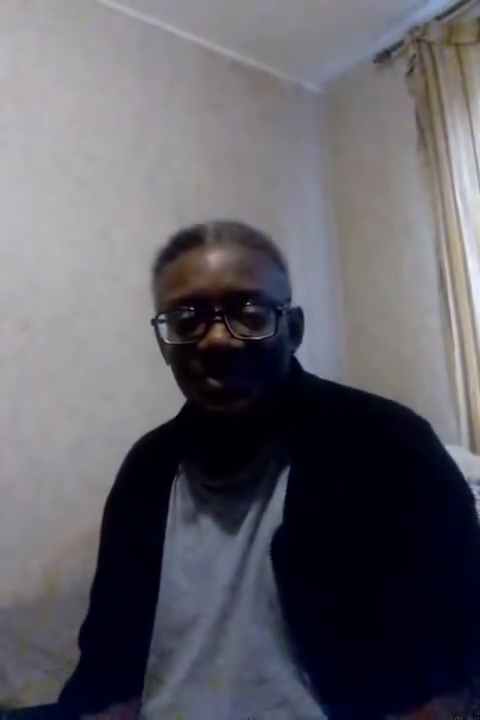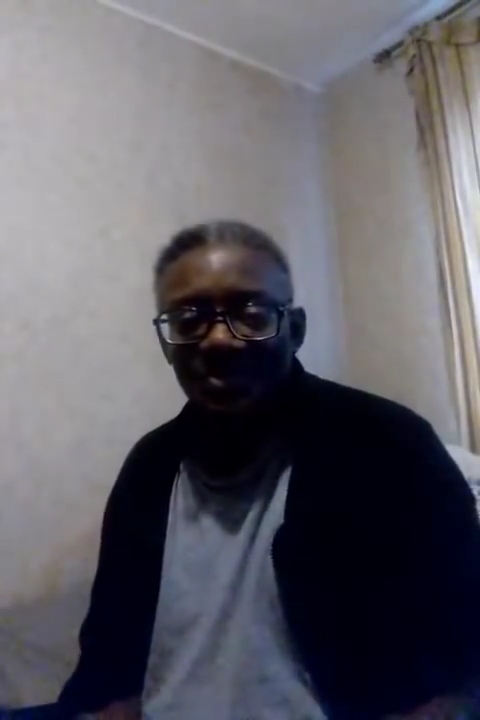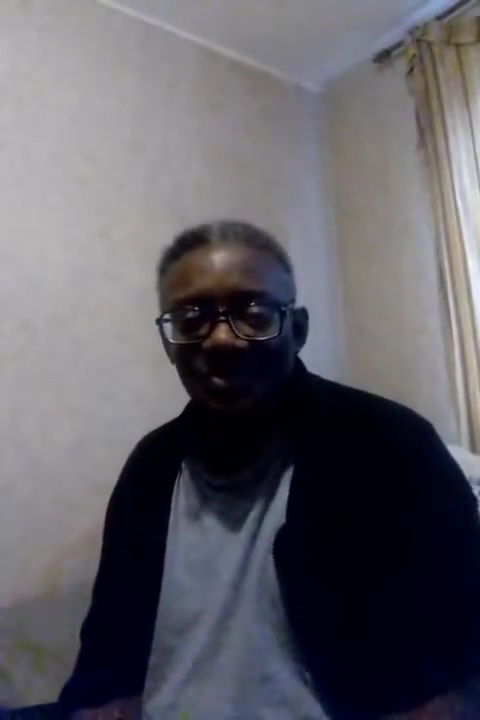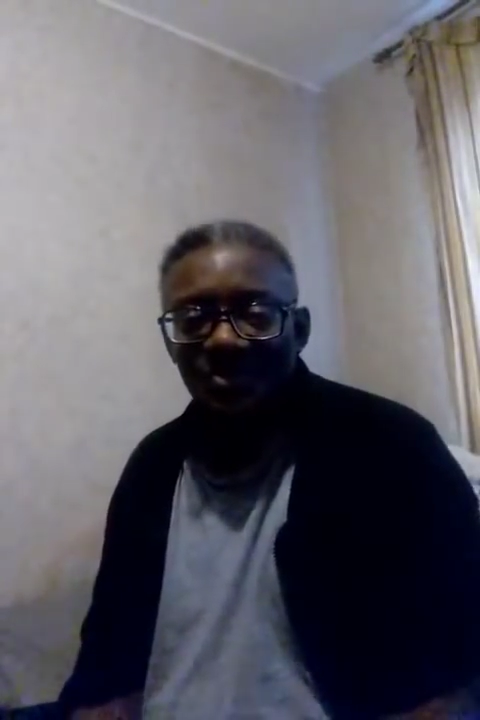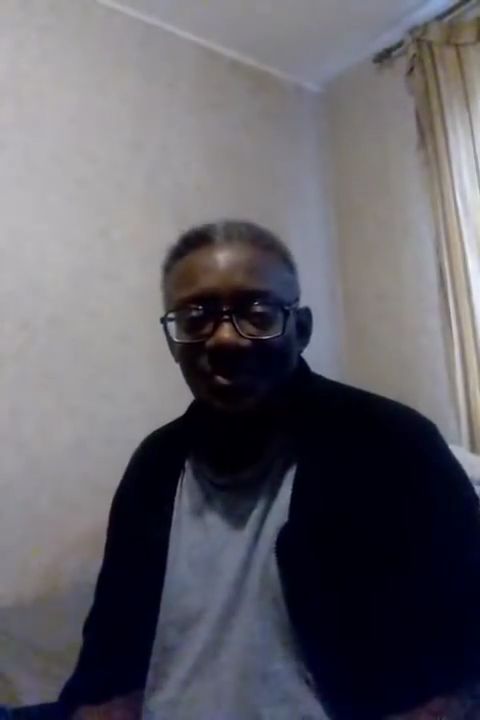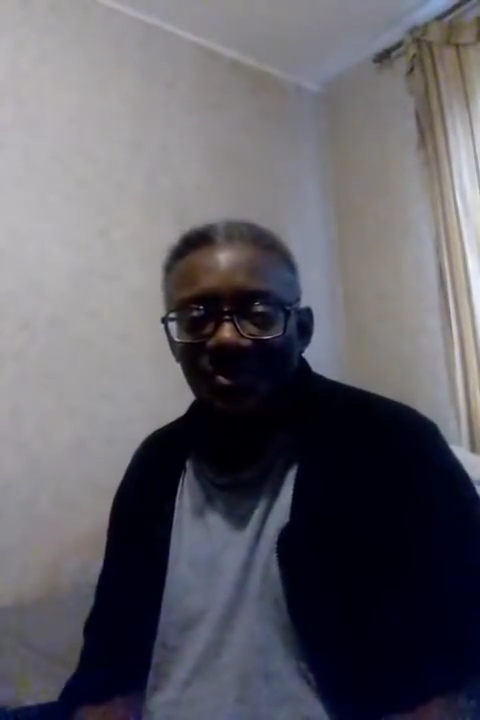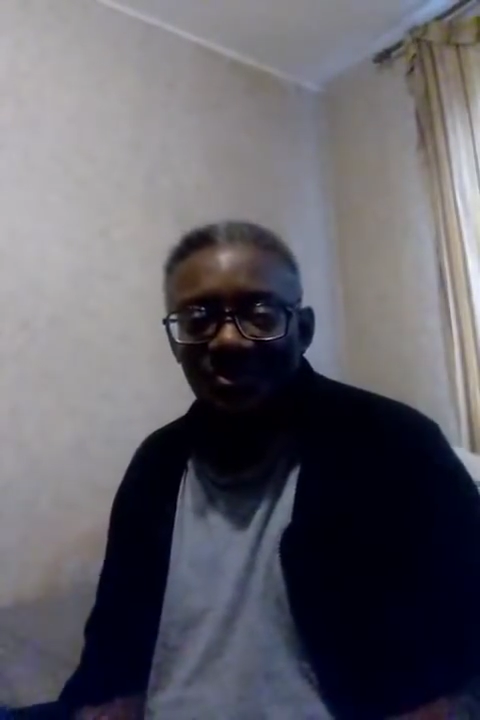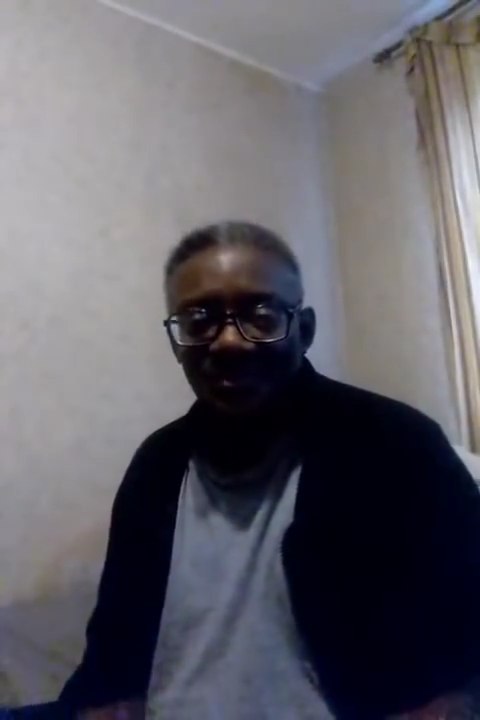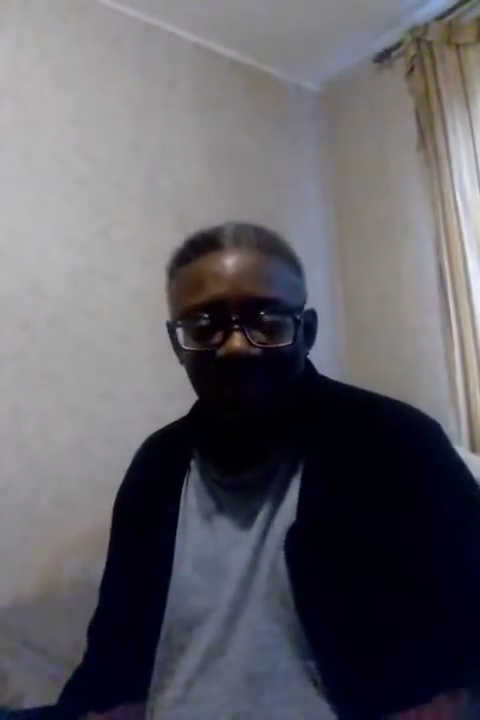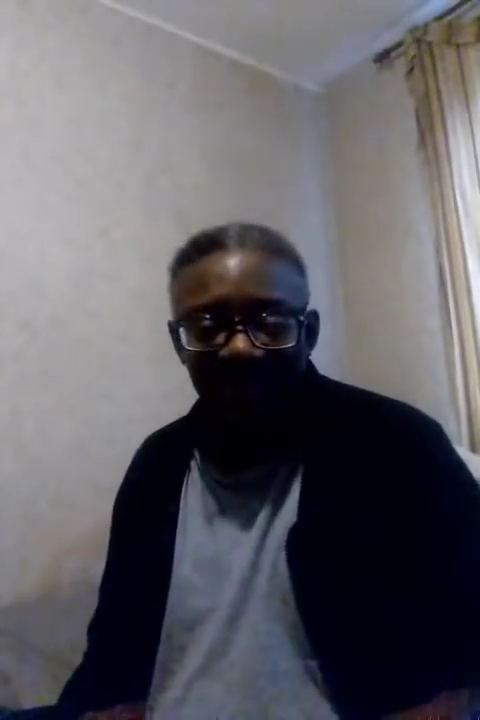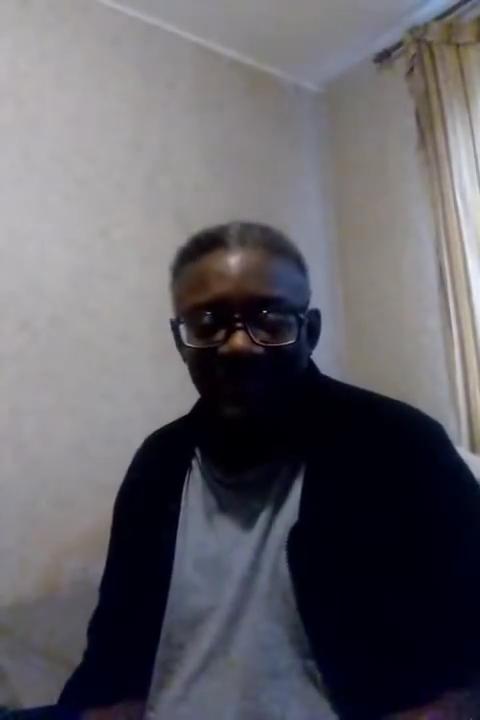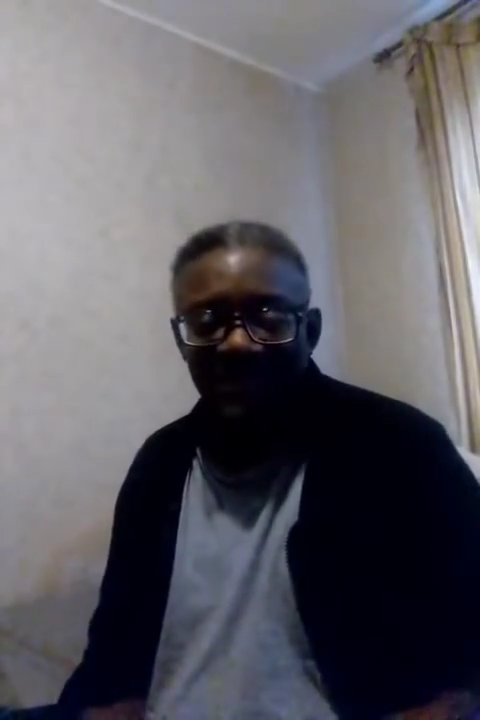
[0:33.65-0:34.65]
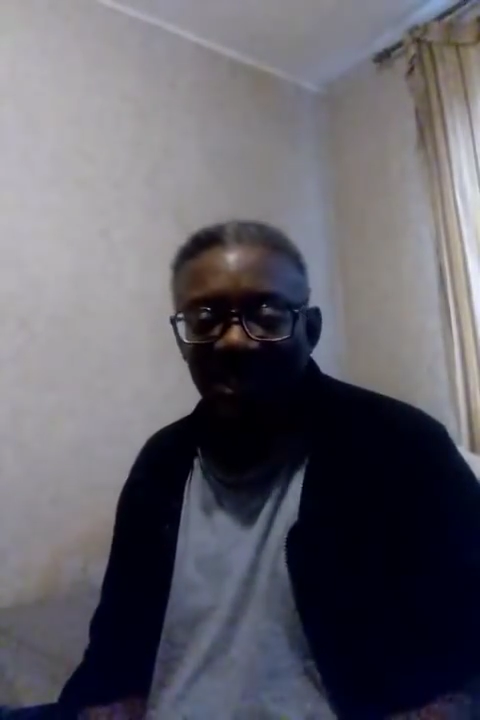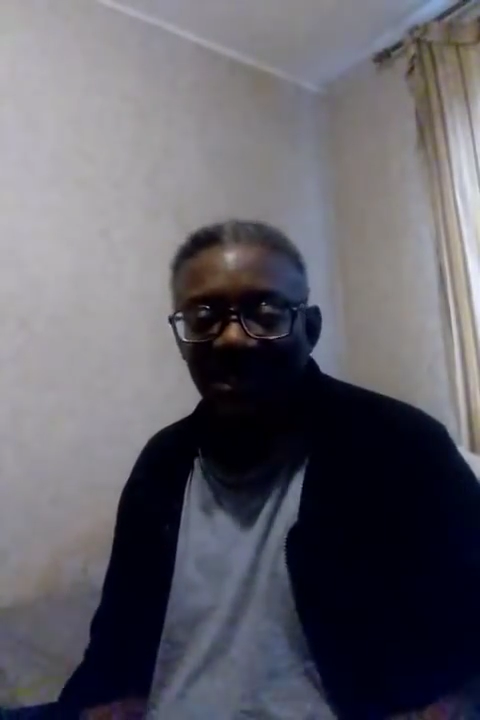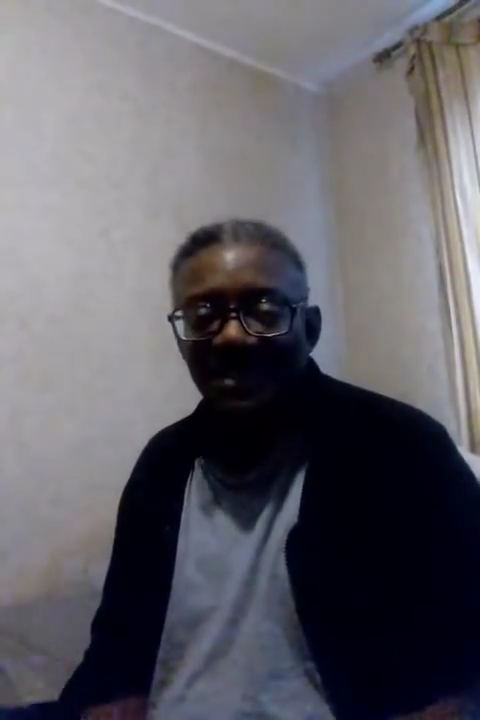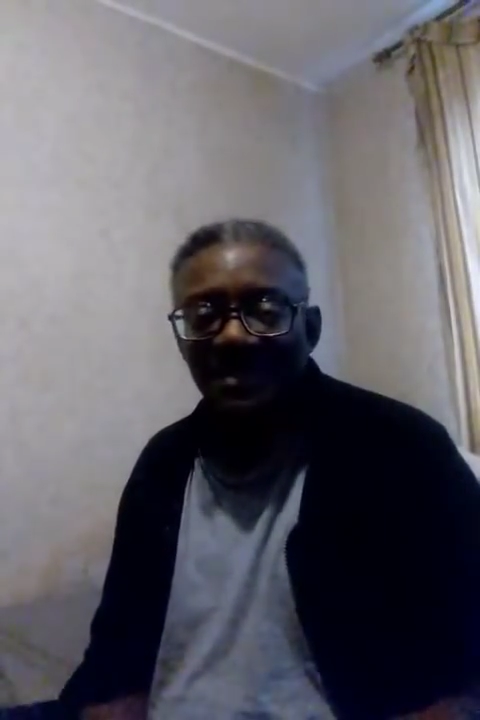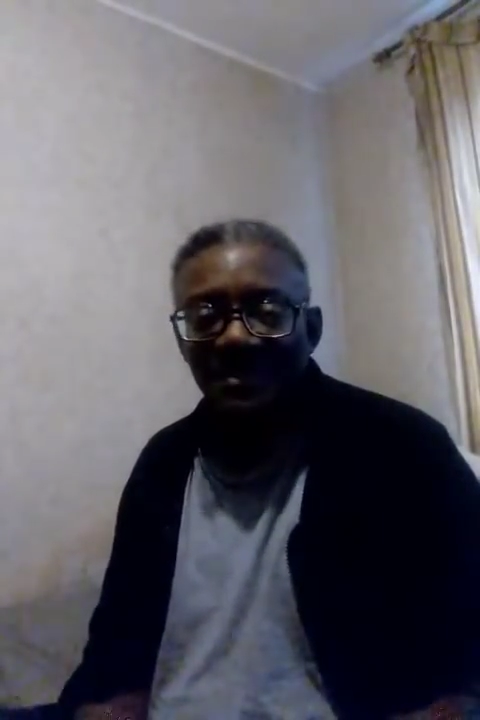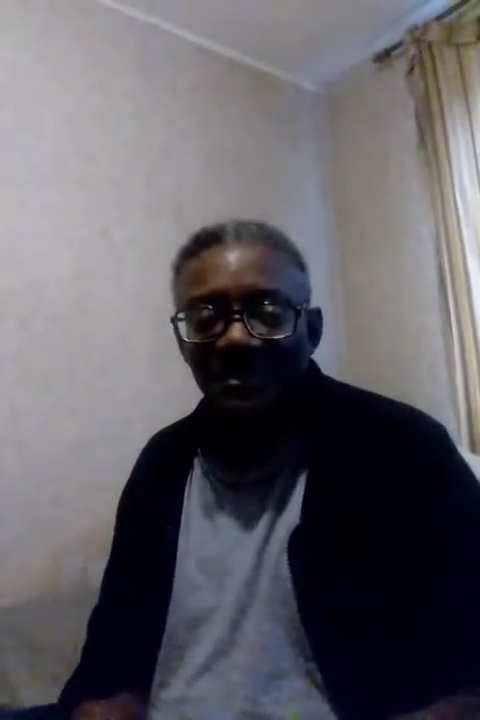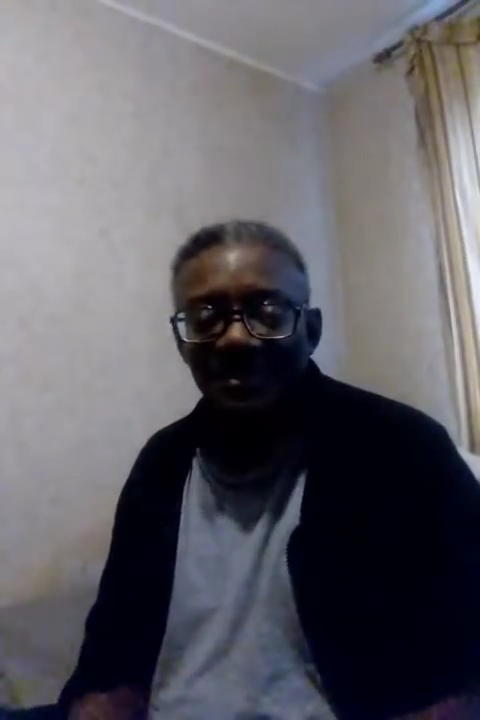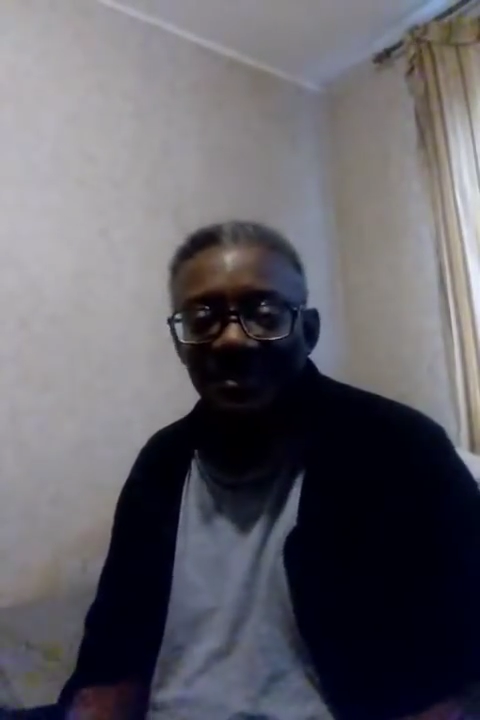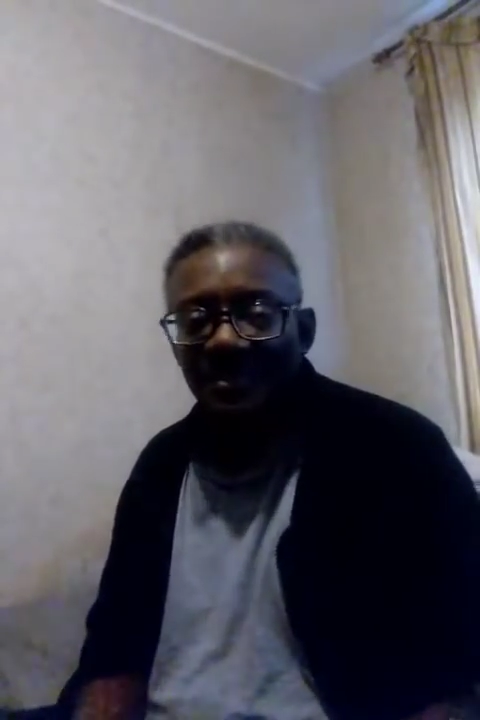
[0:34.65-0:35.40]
to this channel,